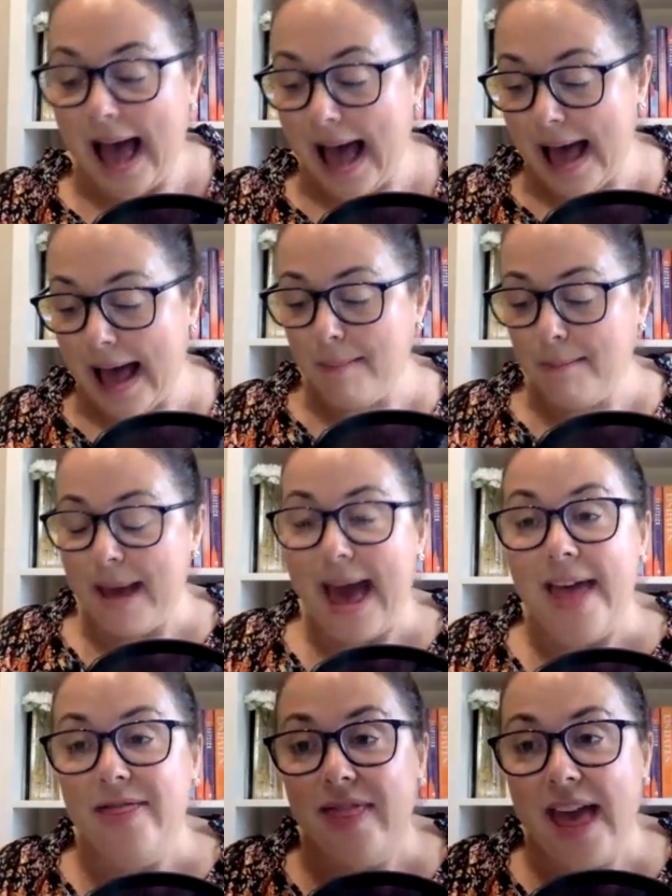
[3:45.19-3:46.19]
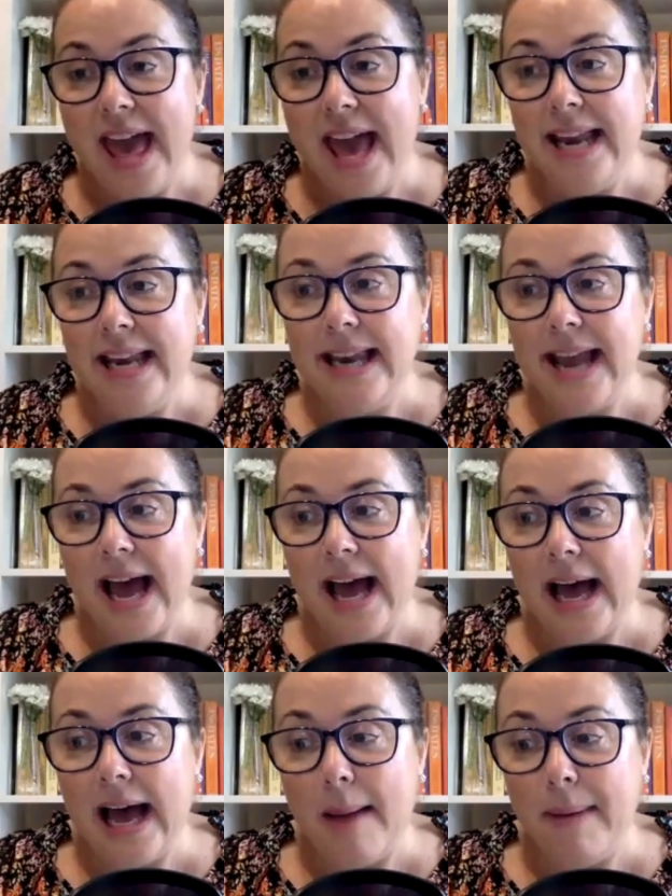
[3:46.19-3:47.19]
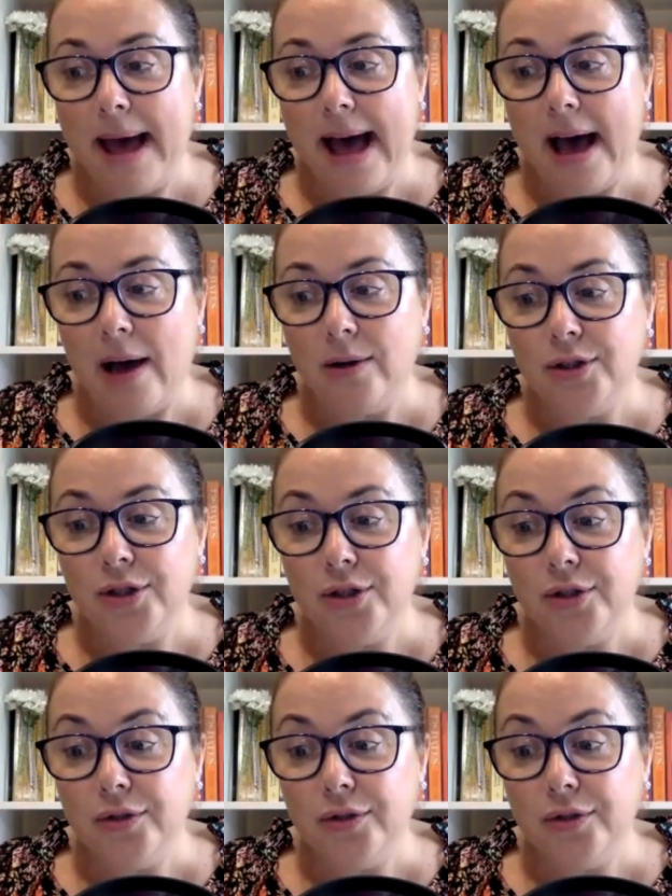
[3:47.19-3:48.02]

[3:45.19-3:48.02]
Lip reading: And then about